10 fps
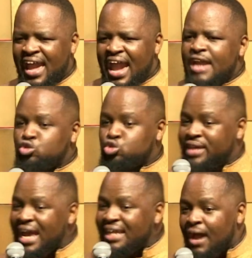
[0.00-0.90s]
and
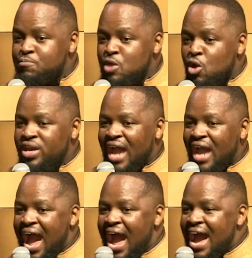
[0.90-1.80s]
together we
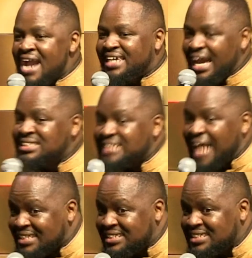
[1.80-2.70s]
are against
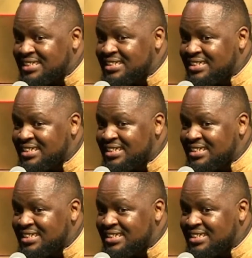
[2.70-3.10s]
us,